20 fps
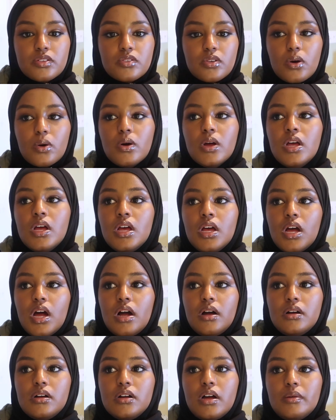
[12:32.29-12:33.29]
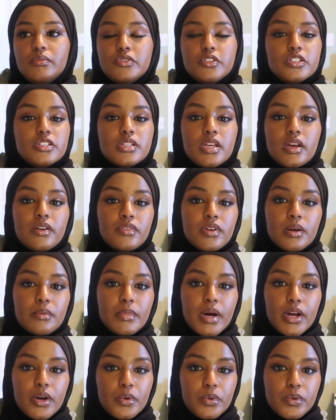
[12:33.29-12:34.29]
So I'm just giving
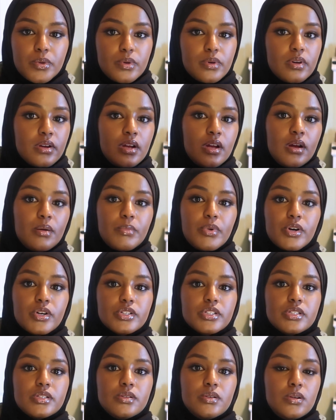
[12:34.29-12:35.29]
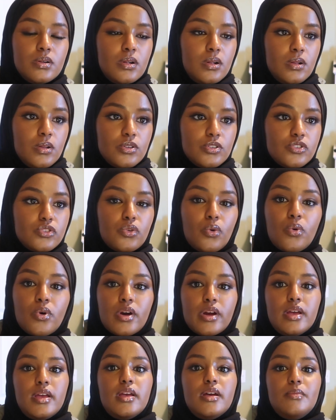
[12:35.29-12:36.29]
my own personal
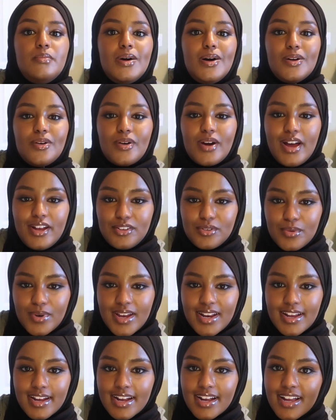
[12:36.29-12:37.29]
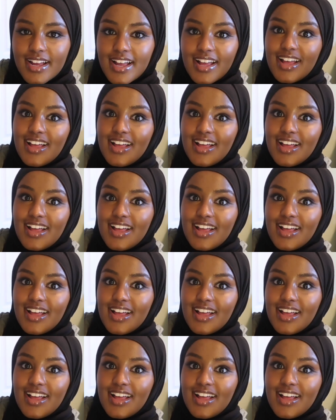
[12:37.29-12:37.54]
story about graduating